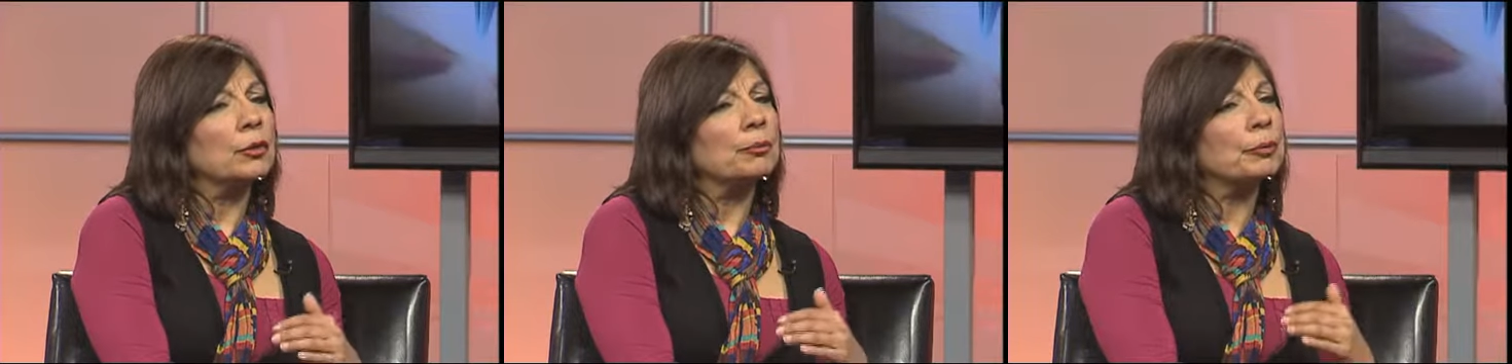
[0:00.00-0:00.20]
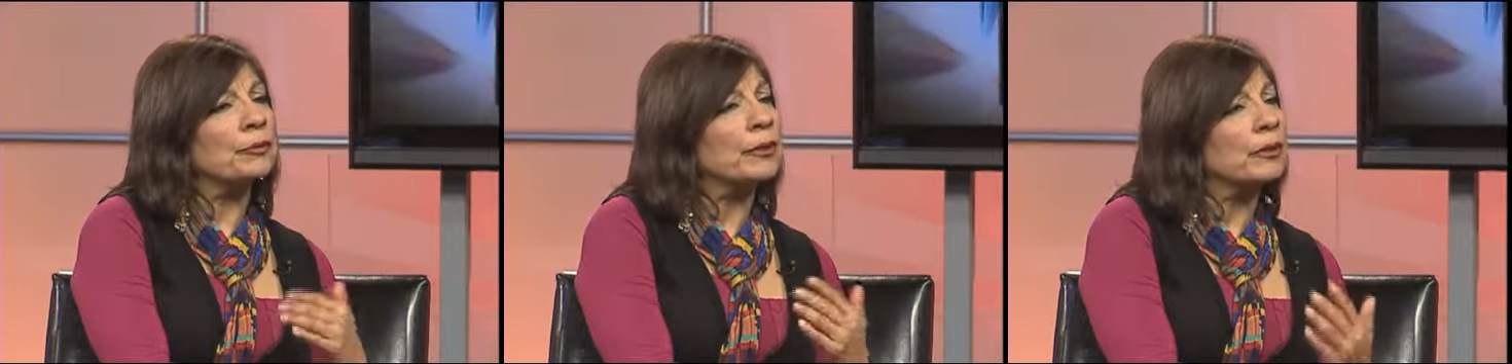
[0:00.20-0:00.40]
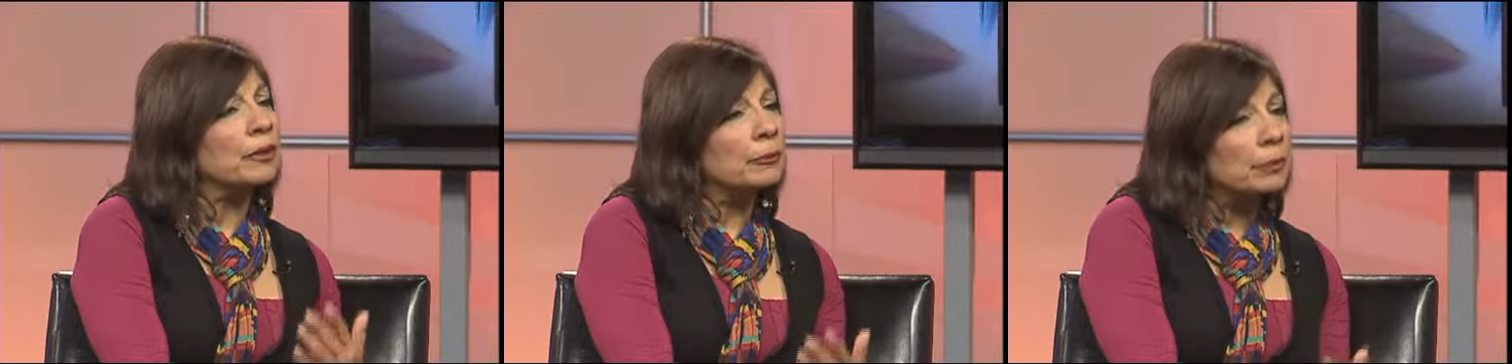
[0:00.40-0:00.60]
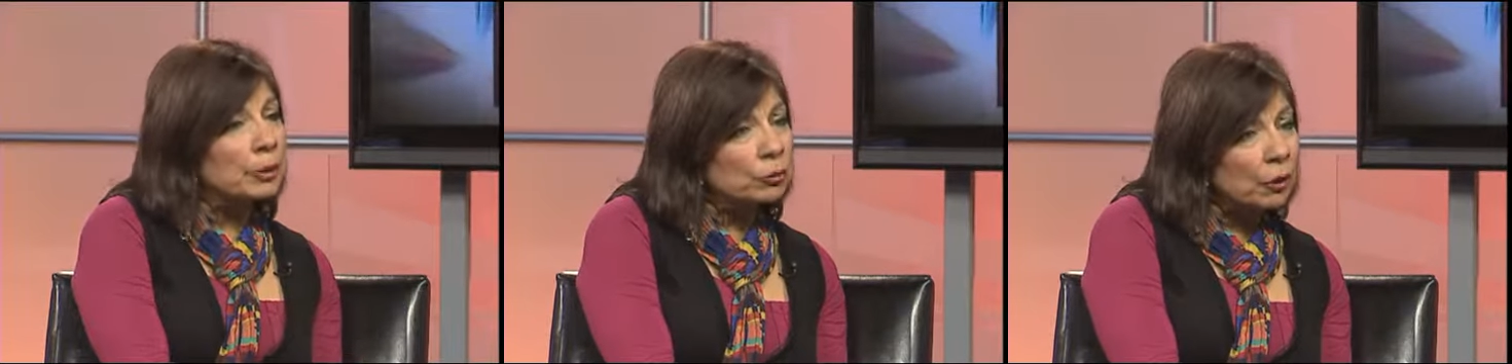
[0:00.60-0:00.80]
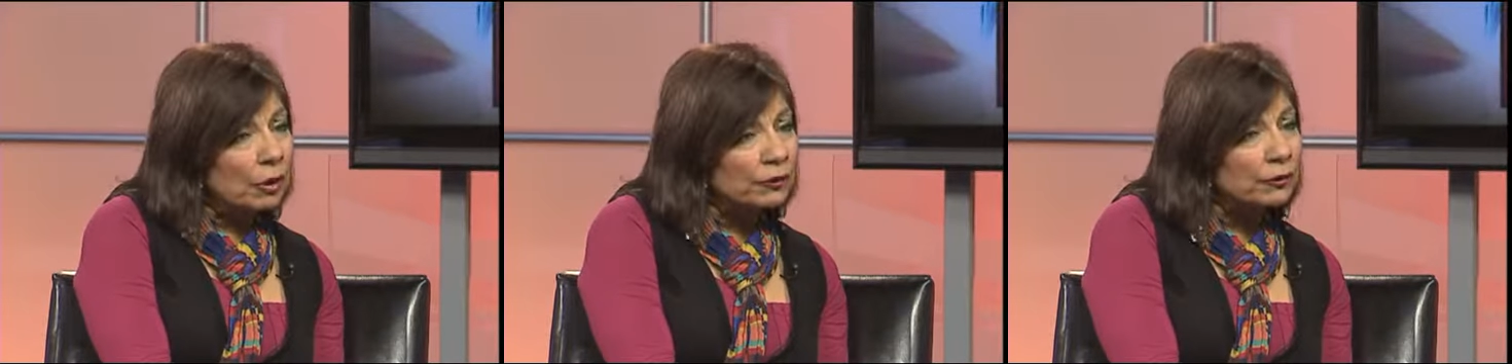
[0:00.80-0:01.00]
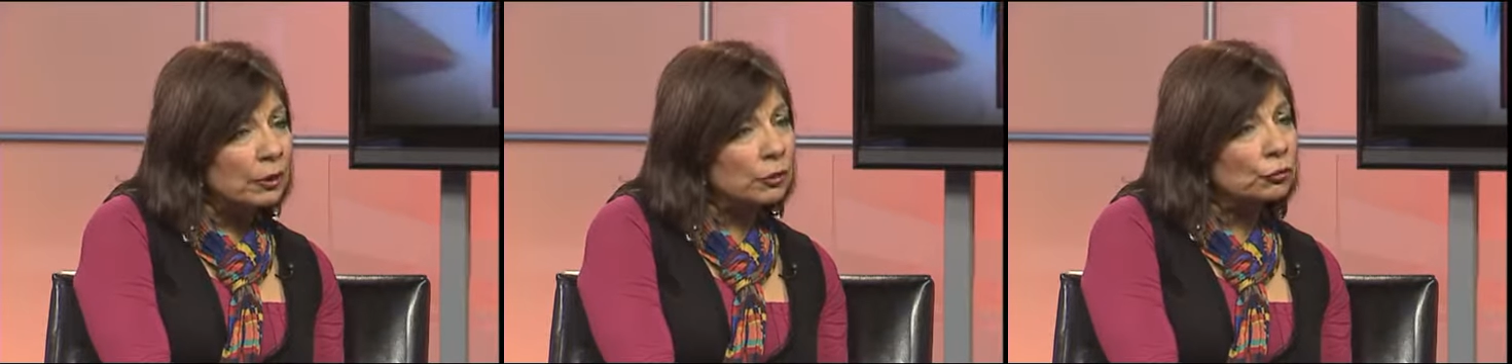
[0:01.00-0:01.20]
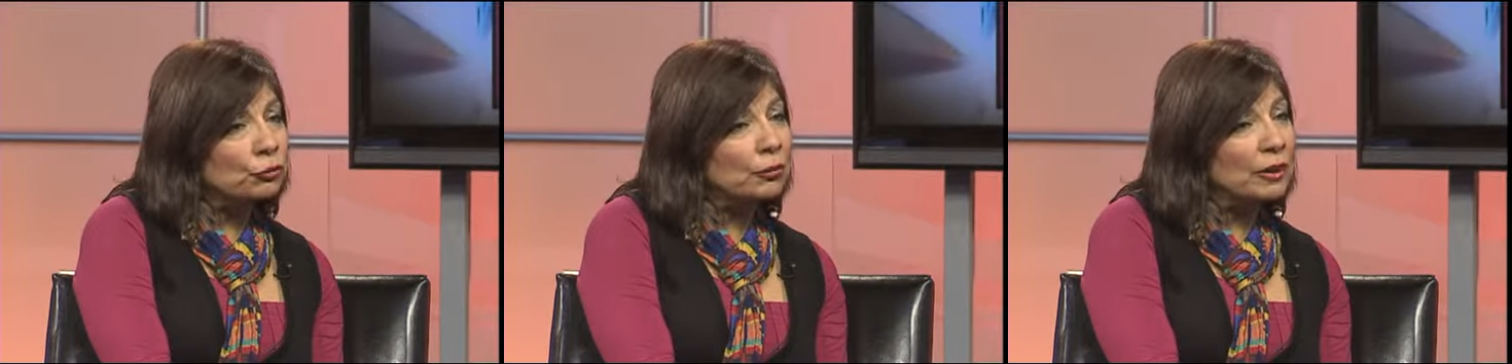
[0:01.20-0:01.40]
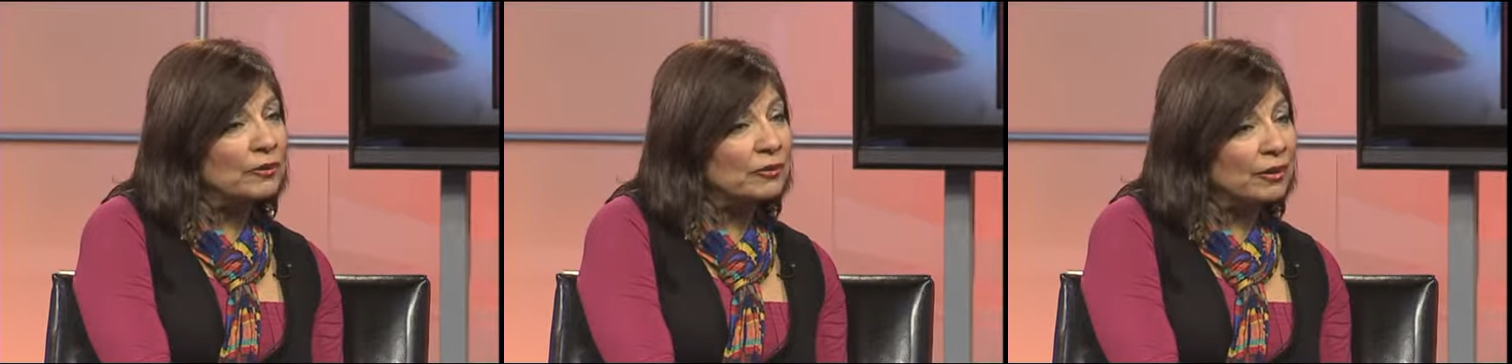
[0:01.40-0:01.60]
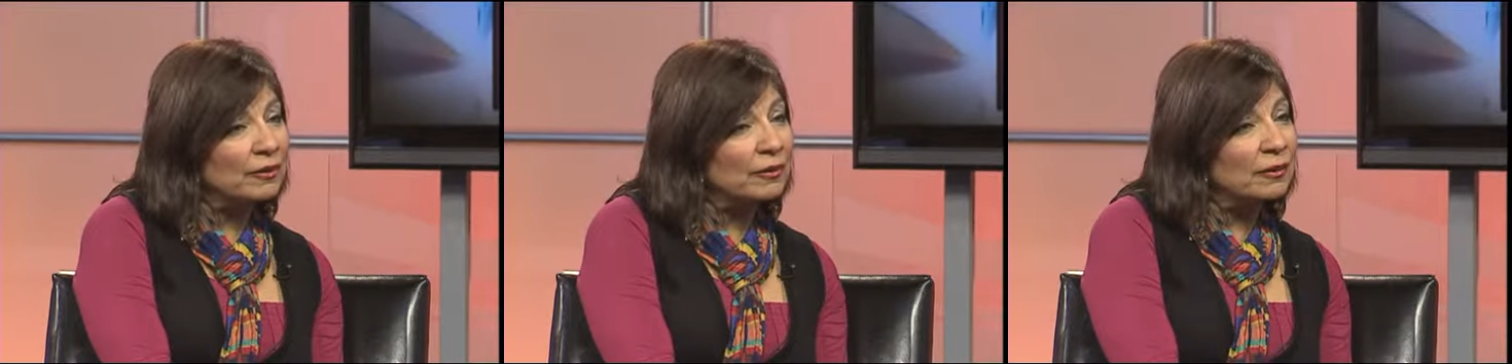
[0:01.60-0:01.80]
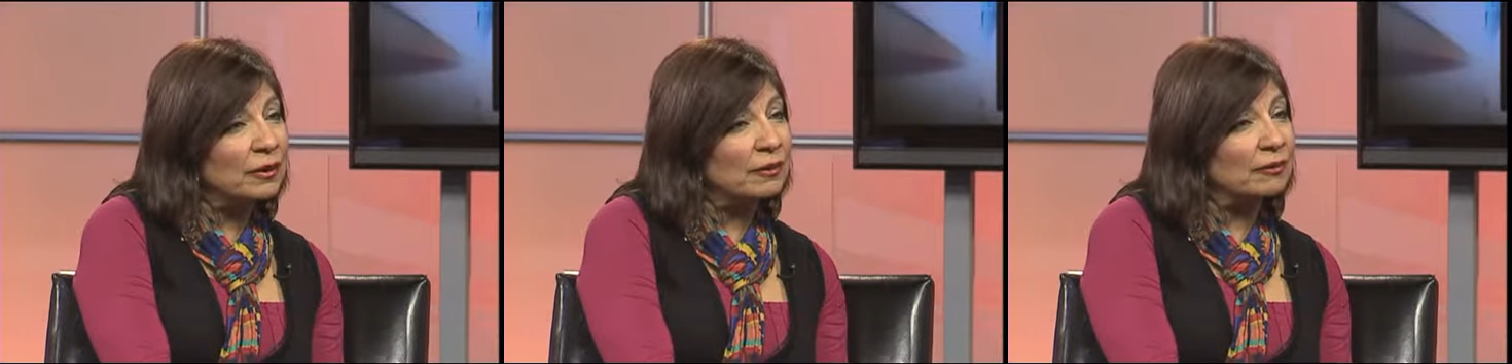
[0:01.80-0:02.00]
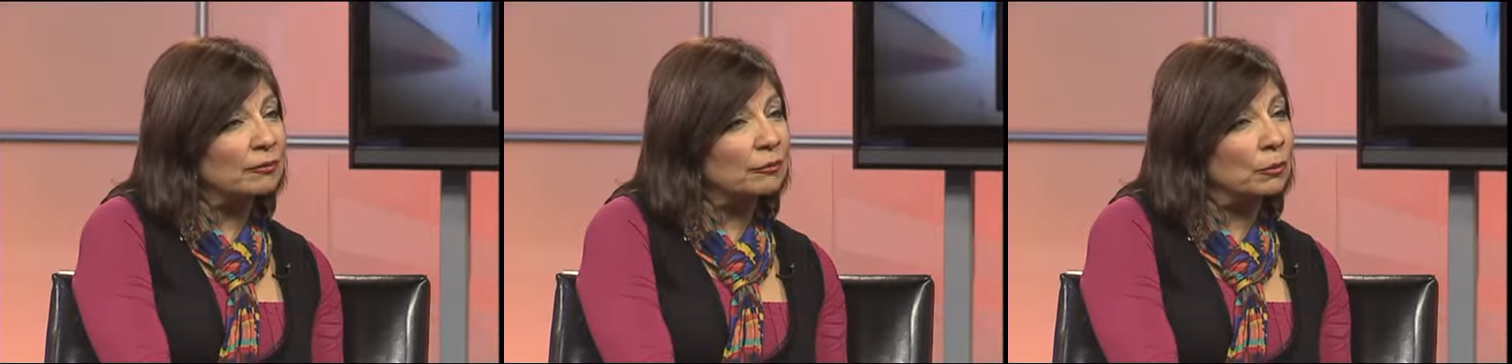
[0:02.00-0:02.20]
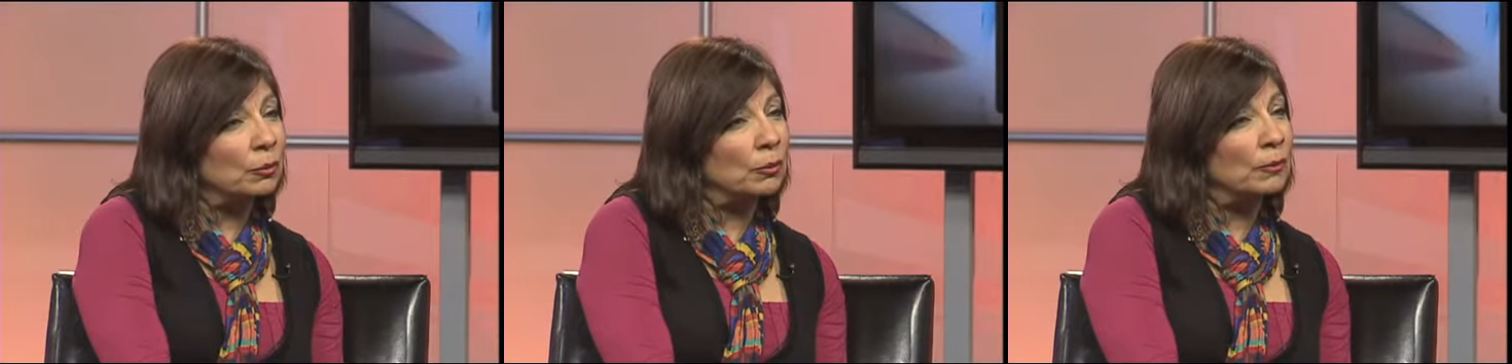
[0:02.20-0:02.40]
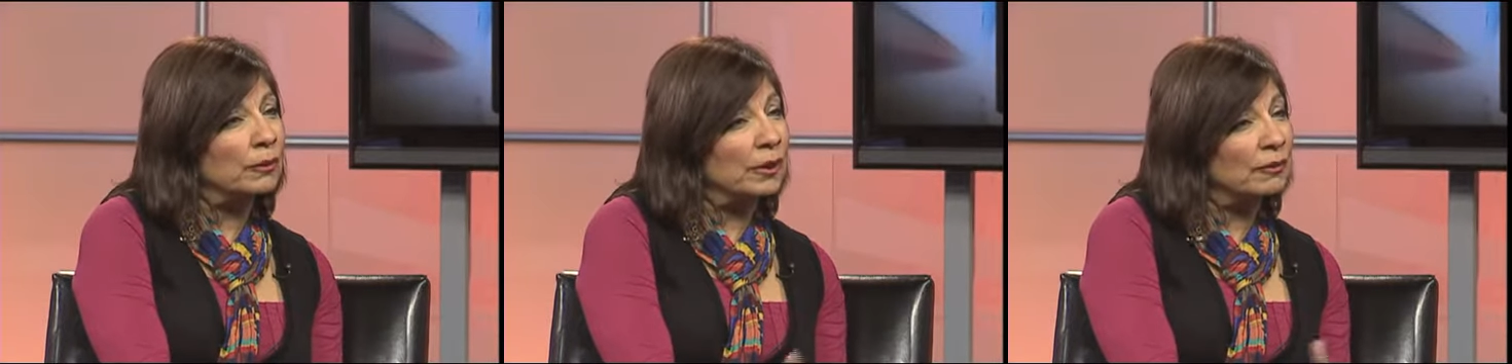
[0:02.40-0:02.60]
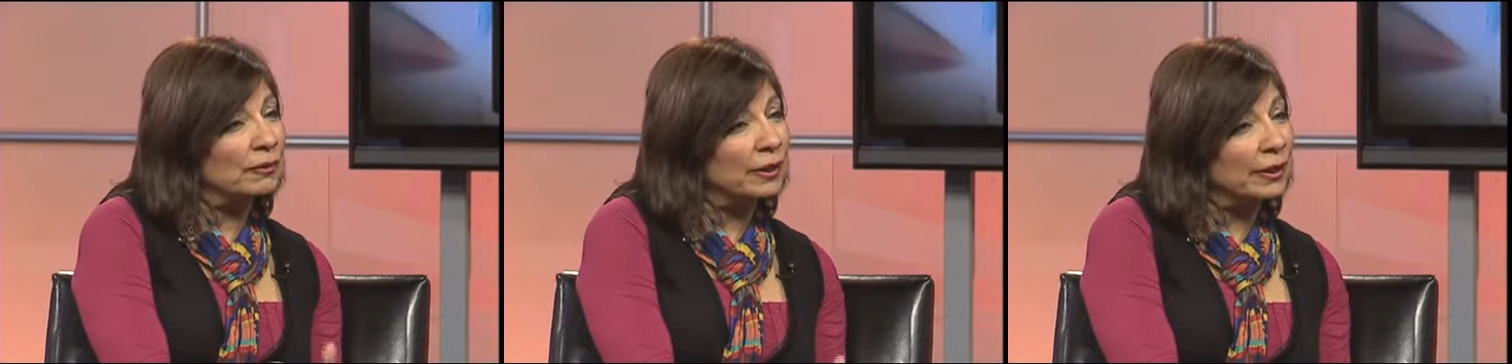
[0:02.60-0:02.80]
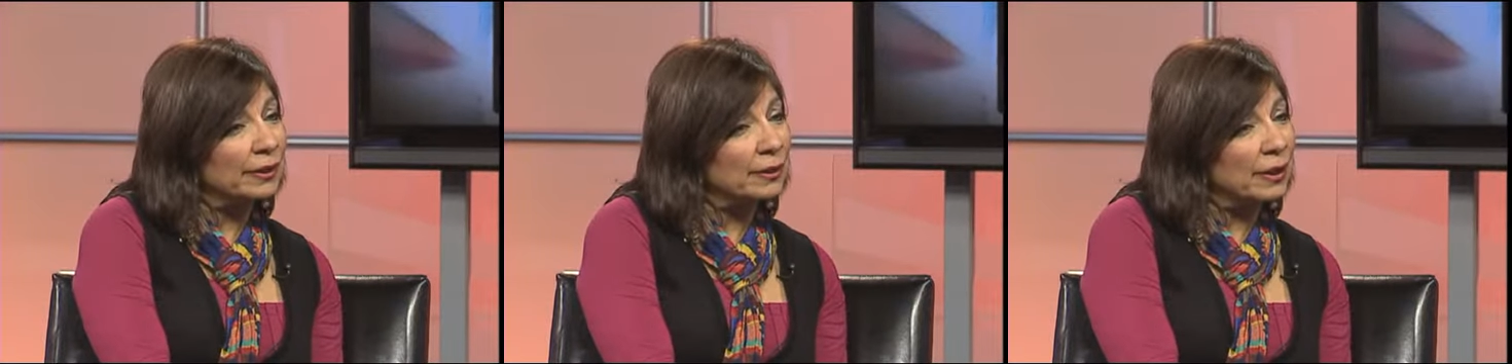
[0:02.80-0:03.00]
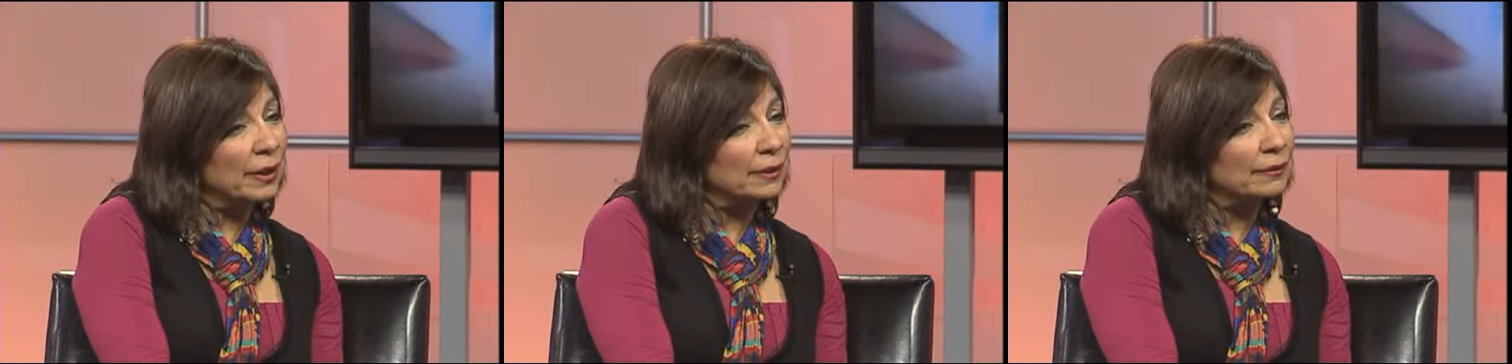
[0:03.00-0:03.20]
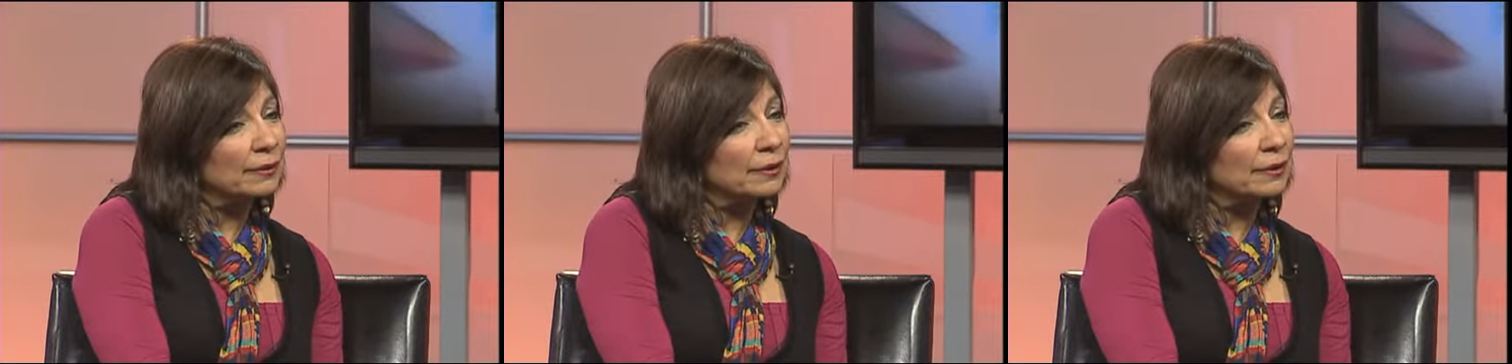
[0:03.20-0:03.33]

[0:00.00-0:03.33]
pretending to be cross-culturally sensitive or things like that.